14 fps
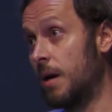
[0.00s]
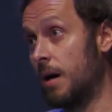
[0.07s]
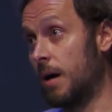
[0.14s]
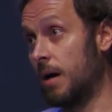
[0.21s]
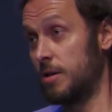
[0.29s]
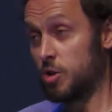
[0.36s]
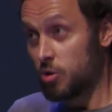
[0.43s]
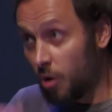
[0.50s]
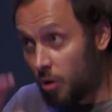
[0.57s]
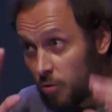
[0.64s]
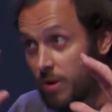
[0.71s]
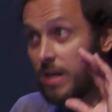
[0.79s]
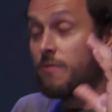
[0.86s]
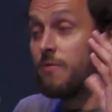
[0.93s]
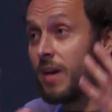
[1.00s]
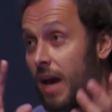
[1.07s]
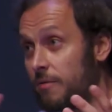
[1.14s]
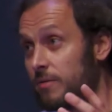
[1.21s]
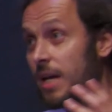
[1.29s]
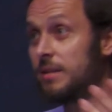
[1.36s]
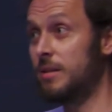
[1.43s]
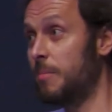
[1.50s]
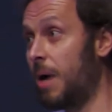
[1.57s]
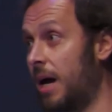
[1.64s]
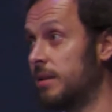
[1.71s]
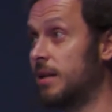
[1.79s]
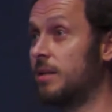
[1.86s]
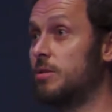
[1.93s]
Uh, so if we have that in
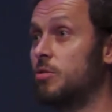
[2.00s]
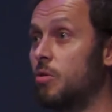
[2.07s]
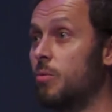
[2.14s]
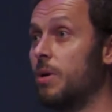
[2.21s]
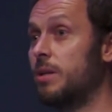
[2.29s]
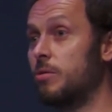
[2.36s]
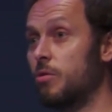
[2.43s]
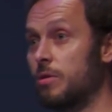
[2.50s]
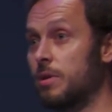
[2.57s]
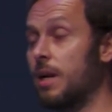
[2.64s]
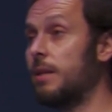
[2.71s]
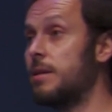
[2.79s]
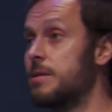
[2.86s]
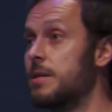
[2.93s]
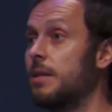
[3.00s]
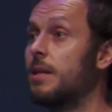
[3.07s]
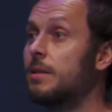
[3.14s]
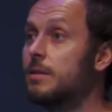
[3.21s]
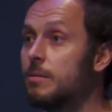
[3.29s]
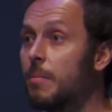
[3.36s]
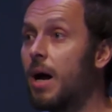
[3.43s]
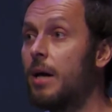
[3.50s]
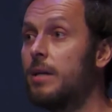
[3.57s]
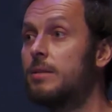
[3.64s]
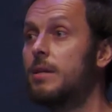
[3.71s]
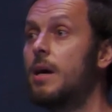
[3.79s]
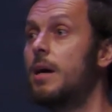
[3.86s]
mind, I don't know whether Günther Anders had that in mind,